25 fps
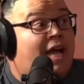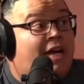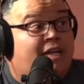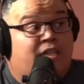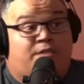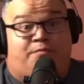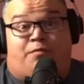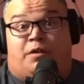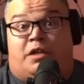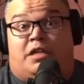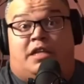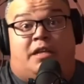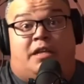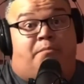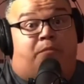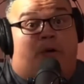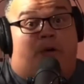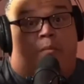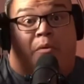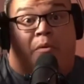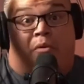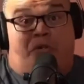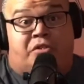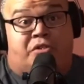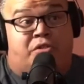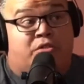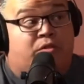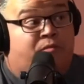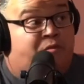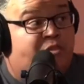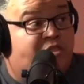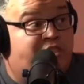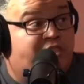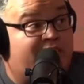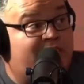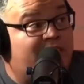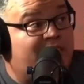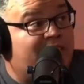he's funding abortions
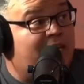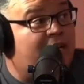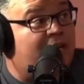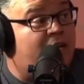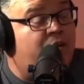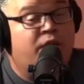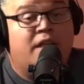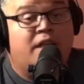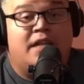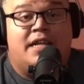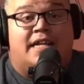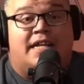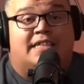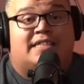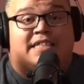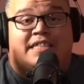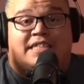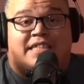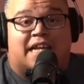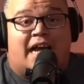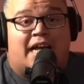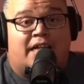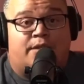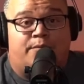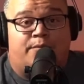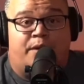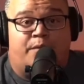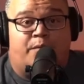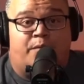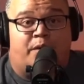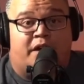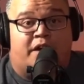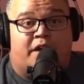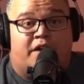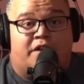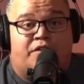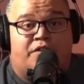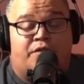overseas now. That's exactly what he
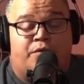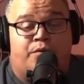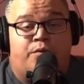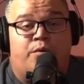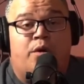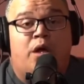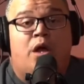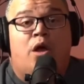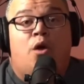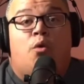wanted to do.